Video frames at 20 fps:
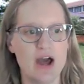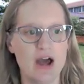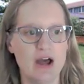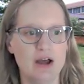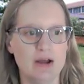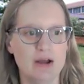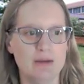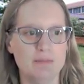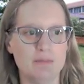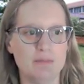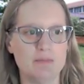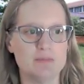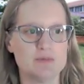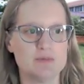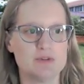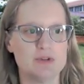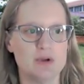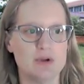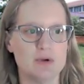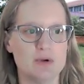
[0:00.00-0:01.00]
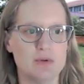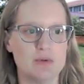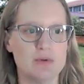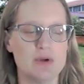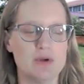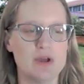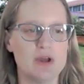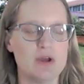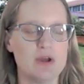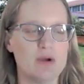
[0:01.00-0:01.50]

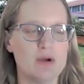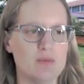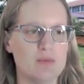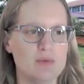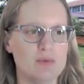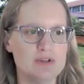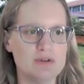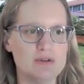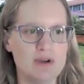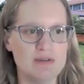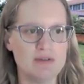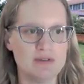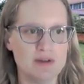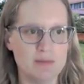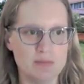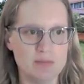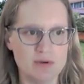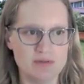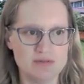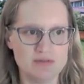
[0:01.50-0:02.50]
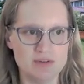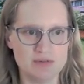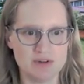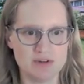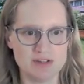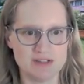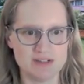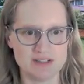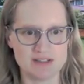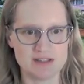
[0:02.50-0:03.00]
So we do have a number of
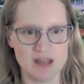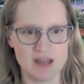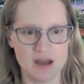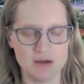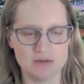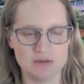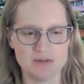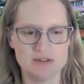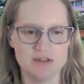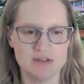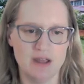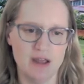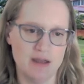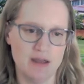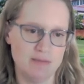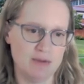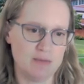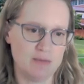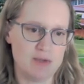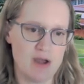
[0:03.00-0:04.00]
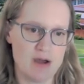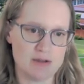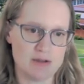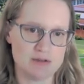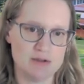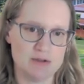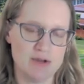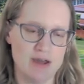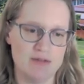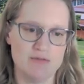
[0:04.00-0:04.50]
different discounts, and we
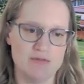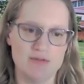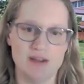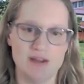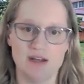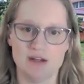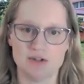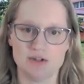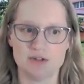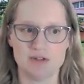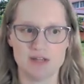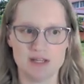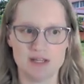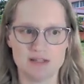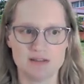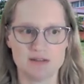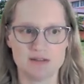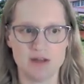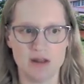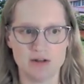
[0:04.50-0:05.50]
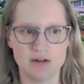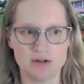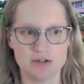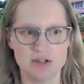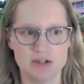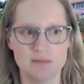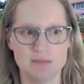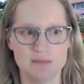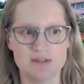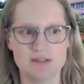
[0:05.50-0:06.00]
also have financial aid
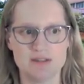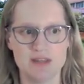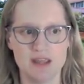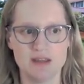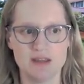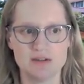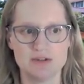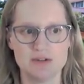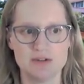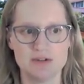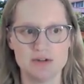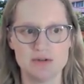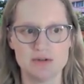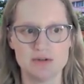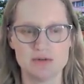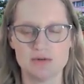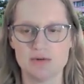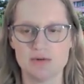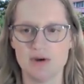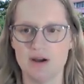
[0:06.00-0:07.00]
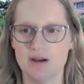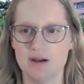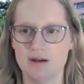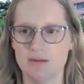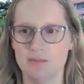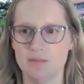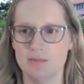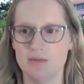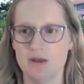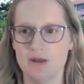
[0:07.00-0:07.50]
scholarships, thanks to
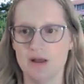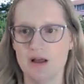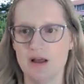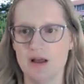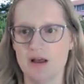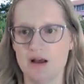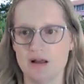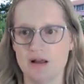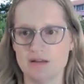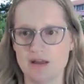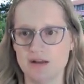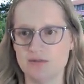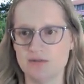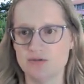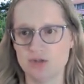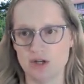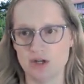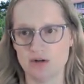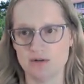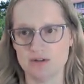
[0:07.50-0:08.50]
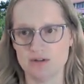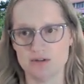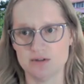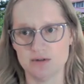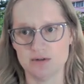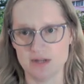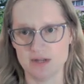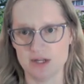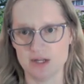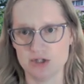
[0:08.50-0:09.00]
a lot of generous
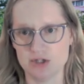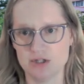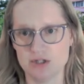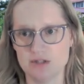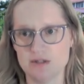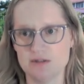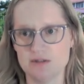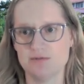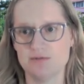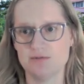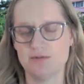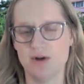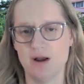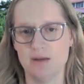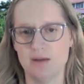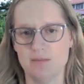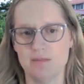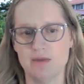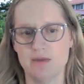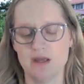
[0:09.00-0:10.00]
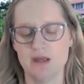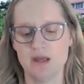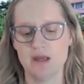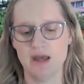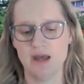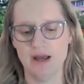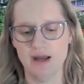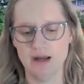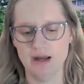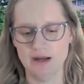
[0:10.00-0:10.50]
donations from
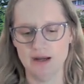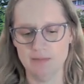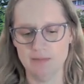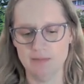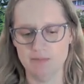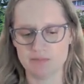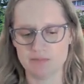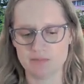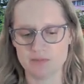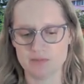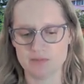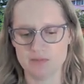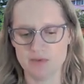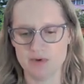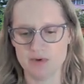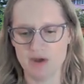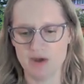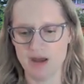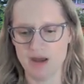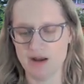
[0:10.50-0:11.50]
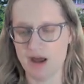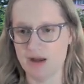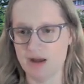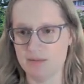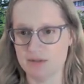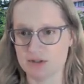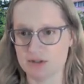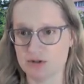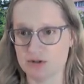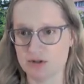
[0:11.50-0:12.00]

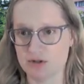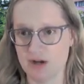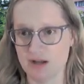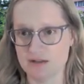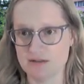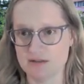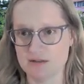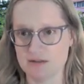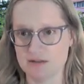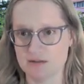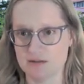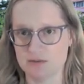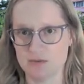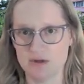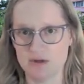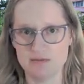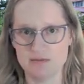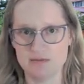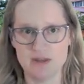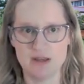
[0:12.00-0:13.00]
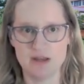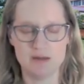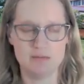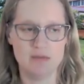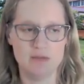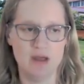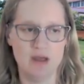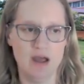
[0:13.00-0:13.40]
Anonymous Trust is one of them,